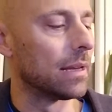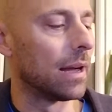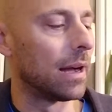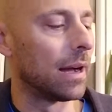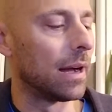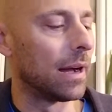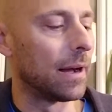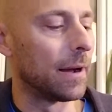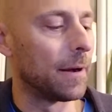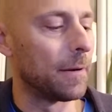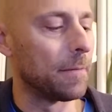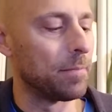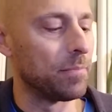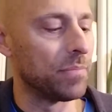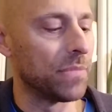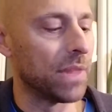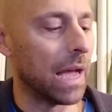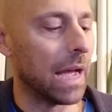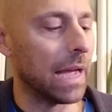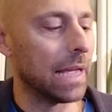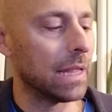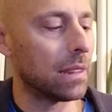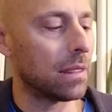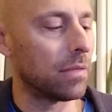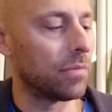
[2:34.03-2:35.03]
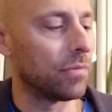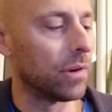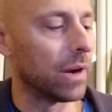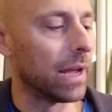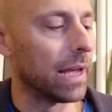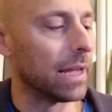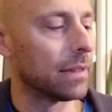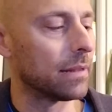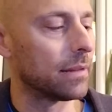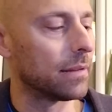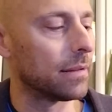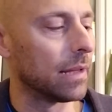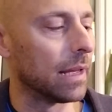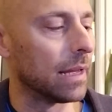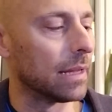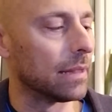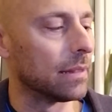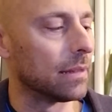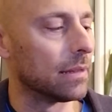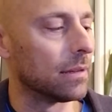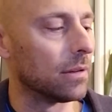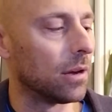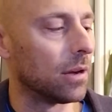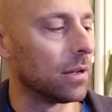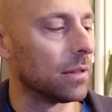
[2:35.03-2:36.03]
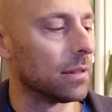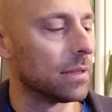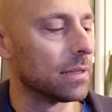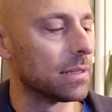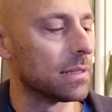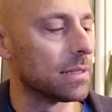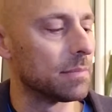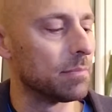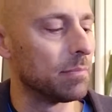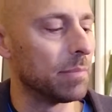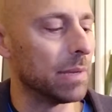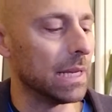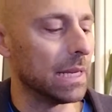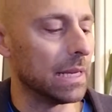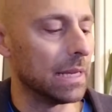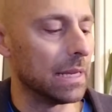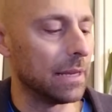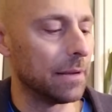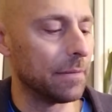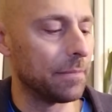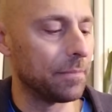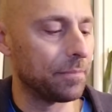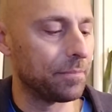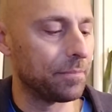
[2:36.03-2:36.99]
9th fret on this B,